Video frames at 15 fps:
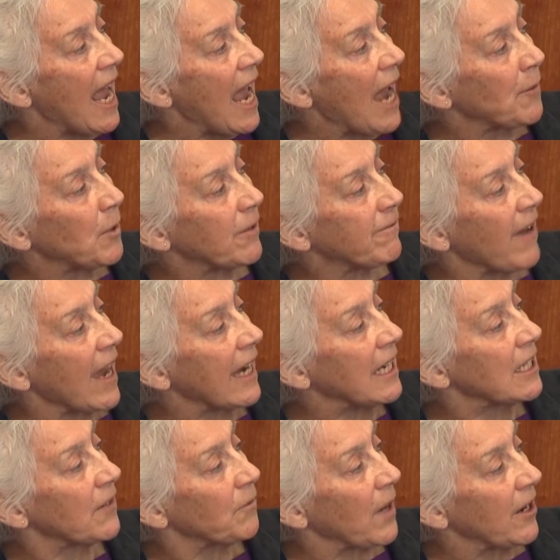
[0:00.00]
And we
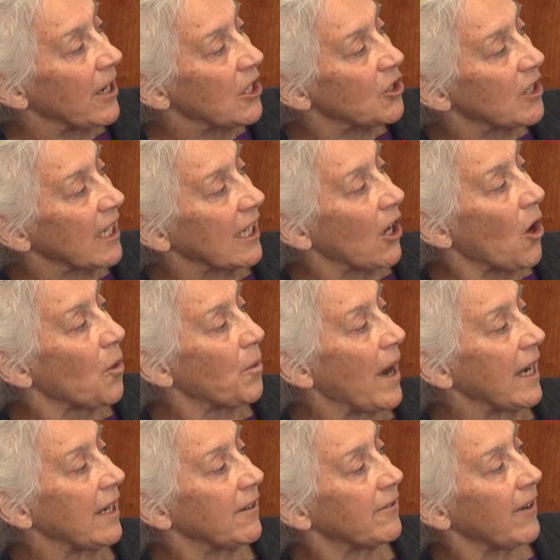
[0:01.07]
find, very interesting
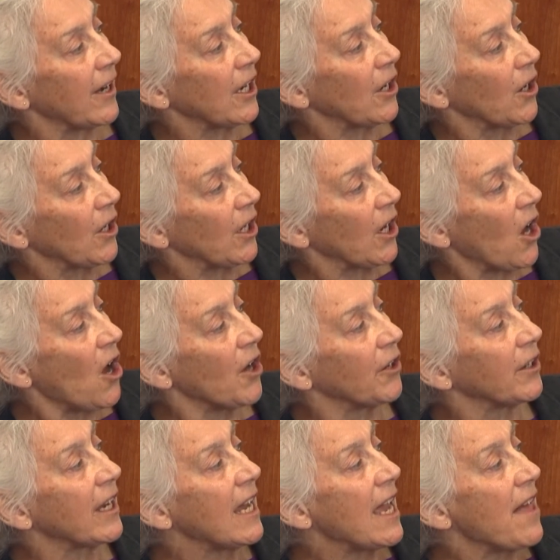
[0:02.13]
already, very early on,